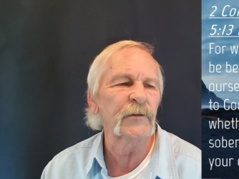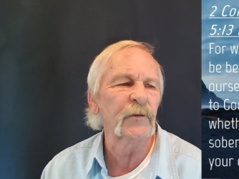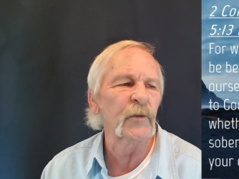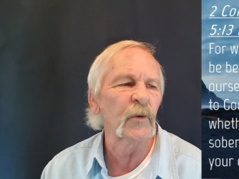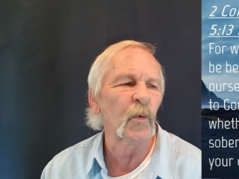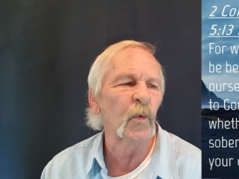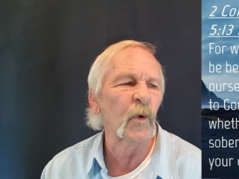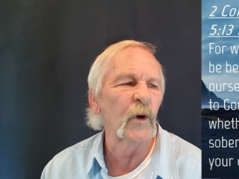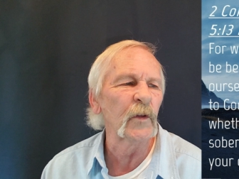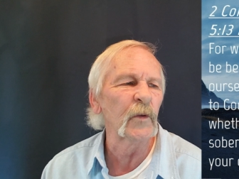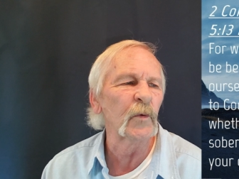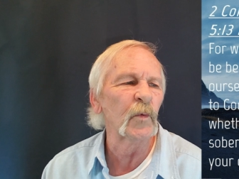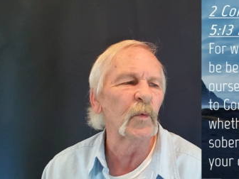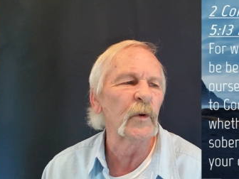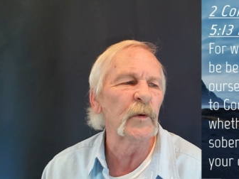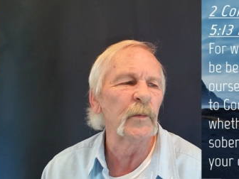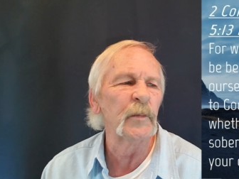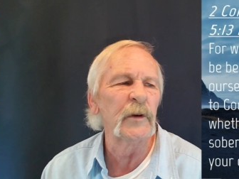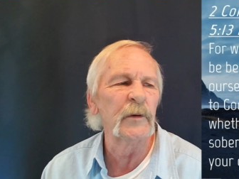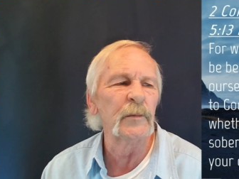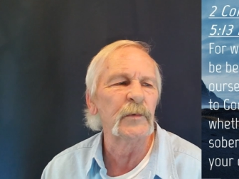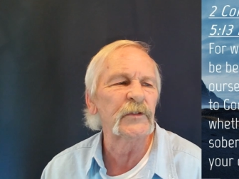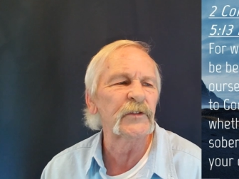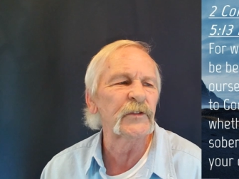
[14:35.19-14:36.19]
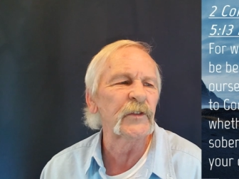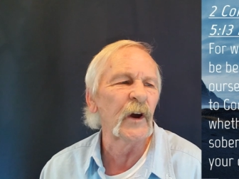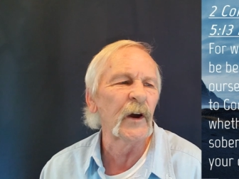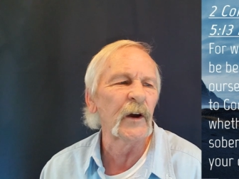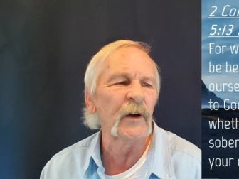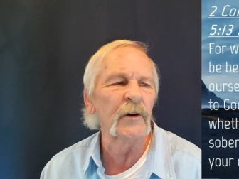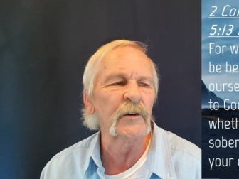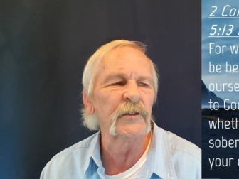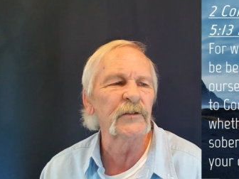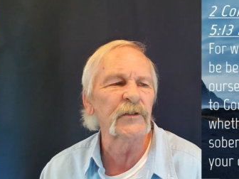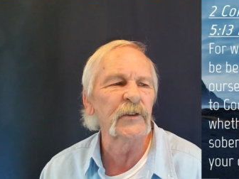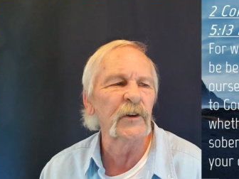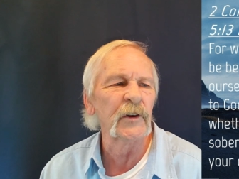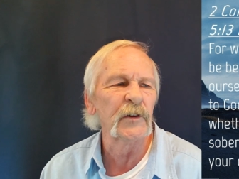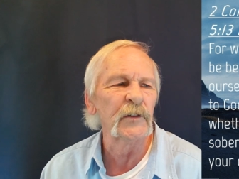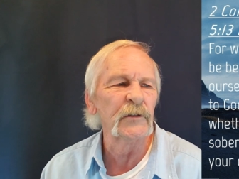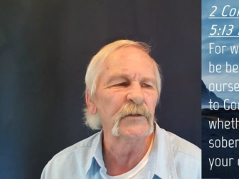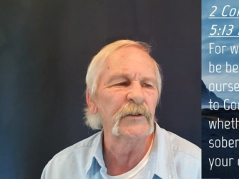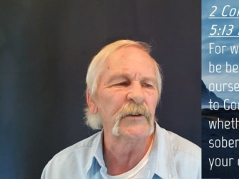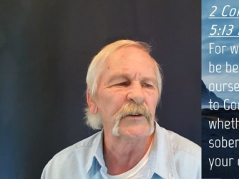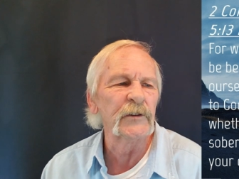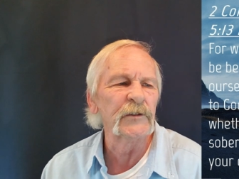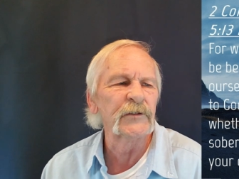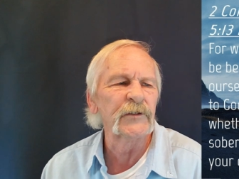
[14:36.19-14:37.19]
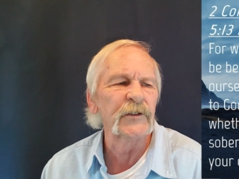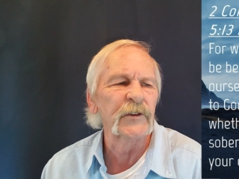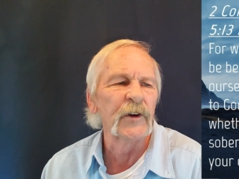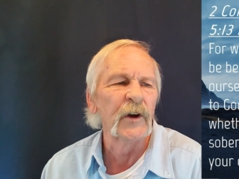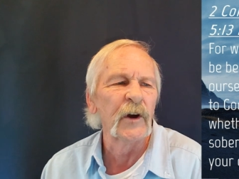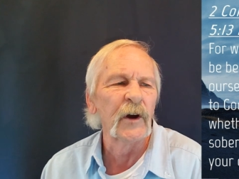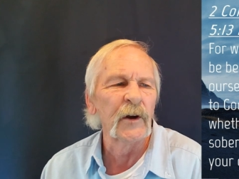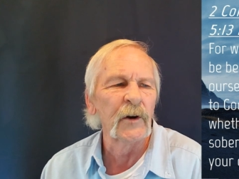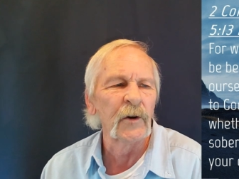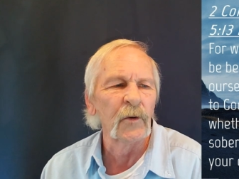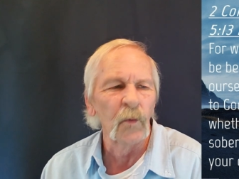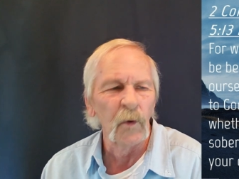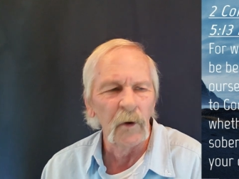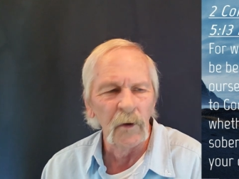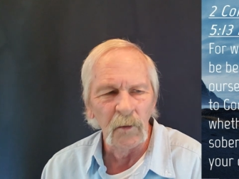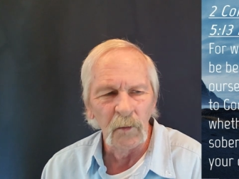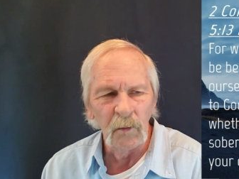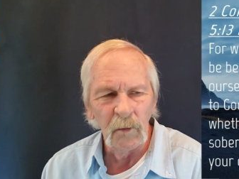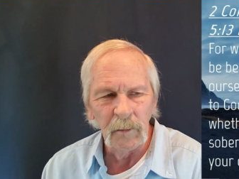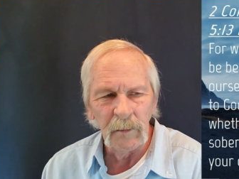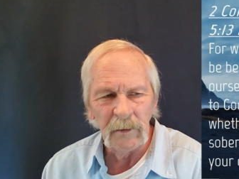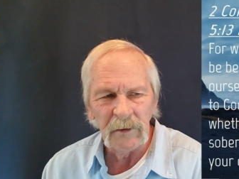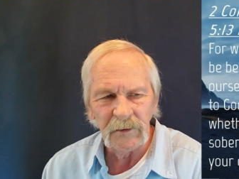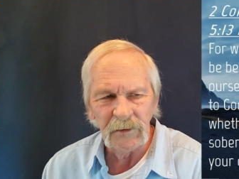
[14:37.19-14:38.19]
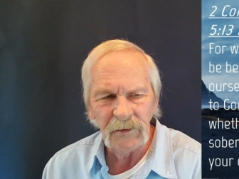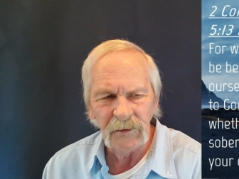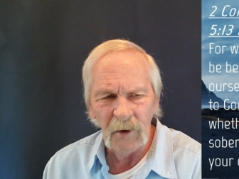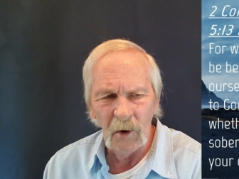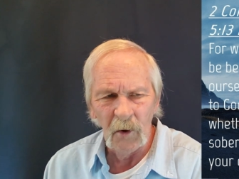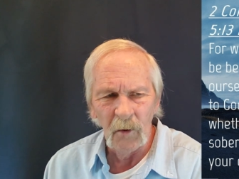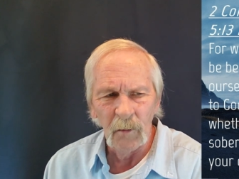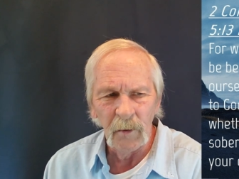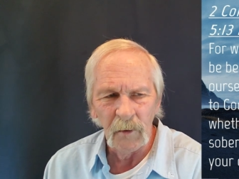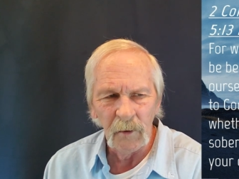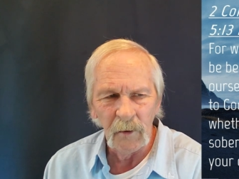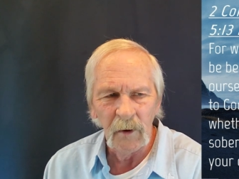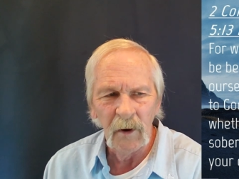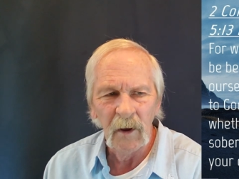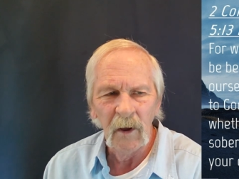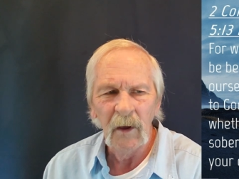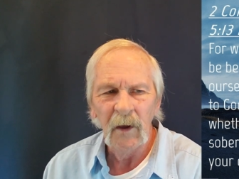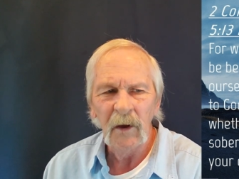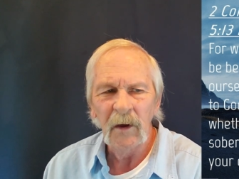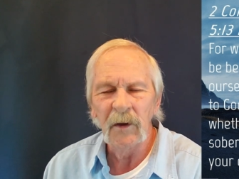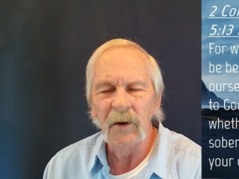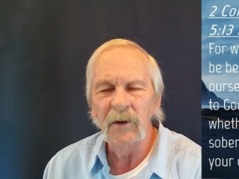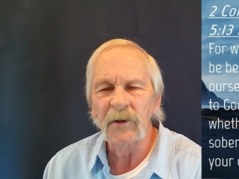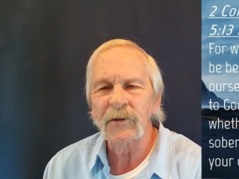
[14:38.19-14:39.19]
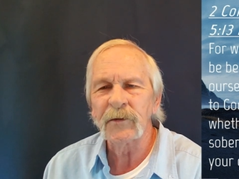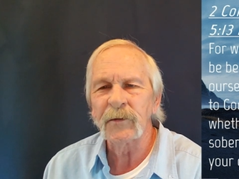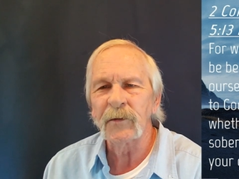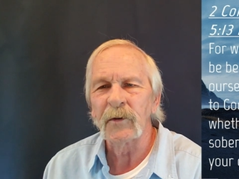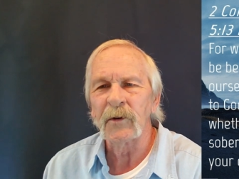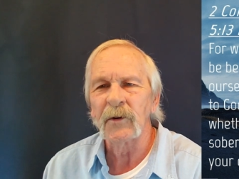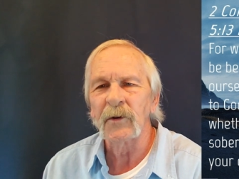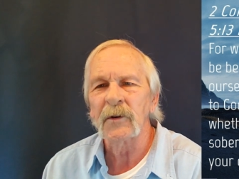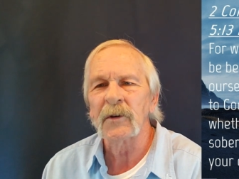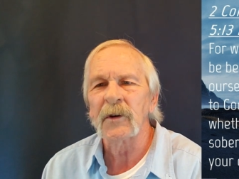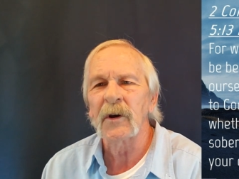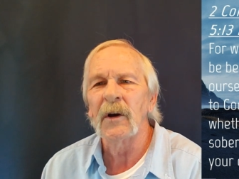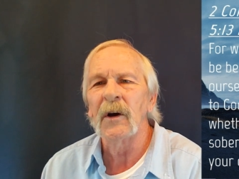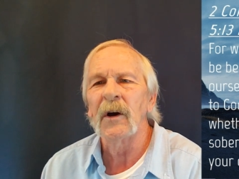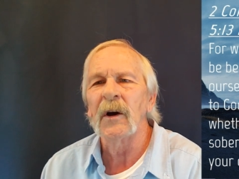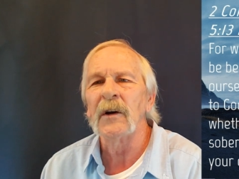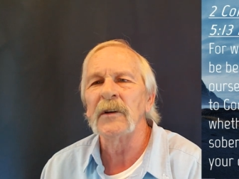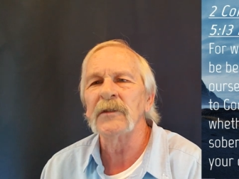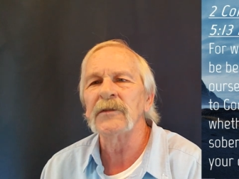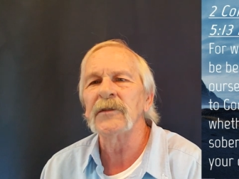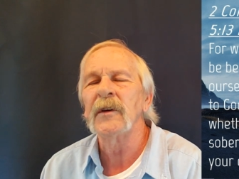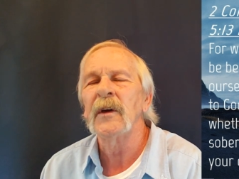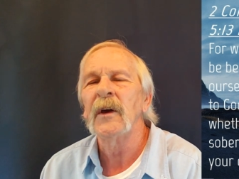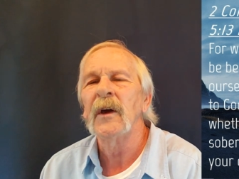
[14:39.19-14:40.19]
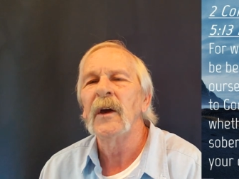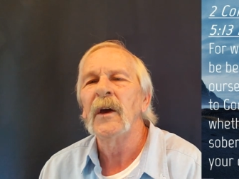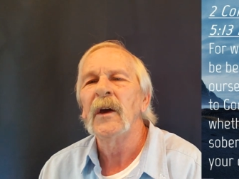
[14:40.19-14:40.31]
for whether we be beside ourselves, it is to God, or whether we be sober, it is for your cause.